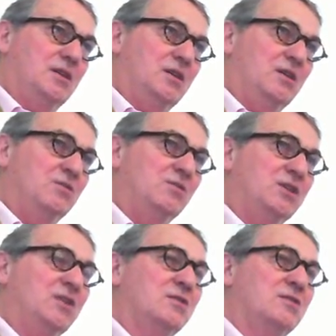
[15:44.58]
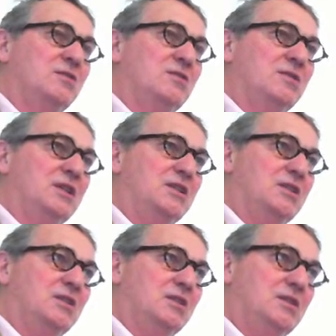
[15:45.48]
holding on to it,
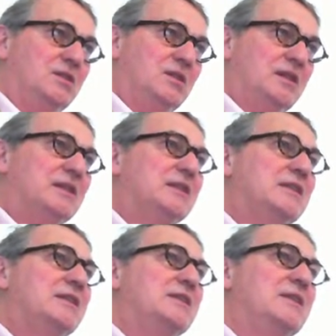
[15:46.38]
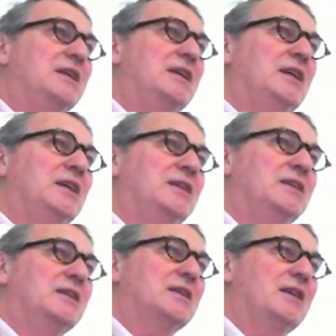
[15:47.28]
thinking
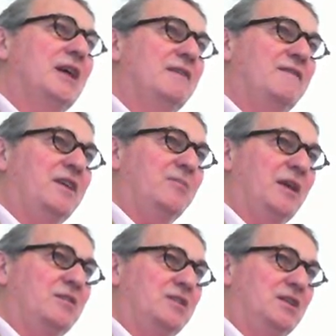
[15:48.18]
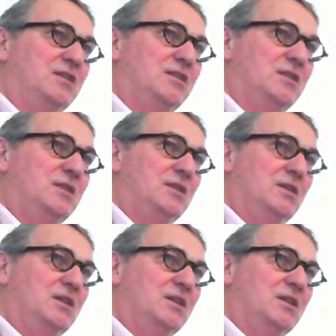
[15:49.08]
carefully about it,
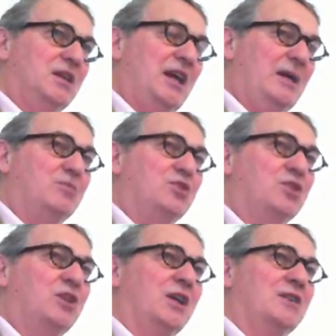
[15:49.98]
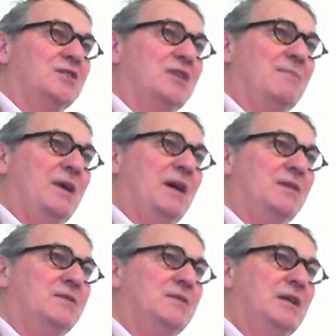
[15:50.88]
capturing it somehow,
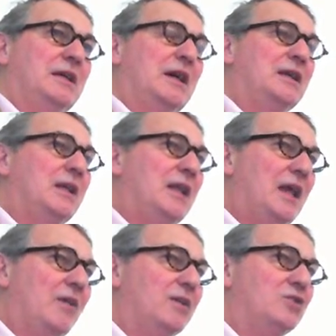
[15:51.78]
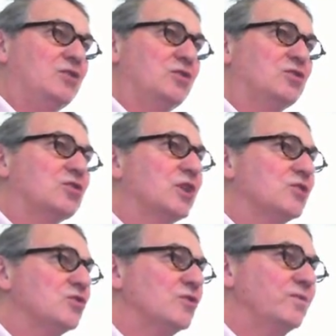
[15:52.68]
and allowing it to
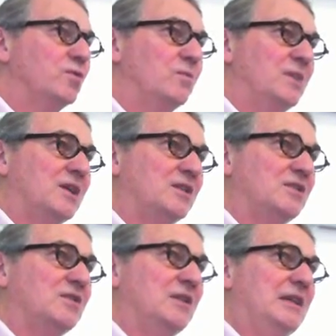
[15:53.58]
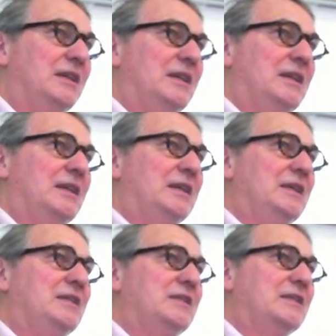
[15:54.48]
transform us
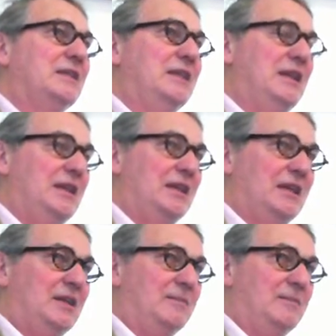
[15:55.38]
is key.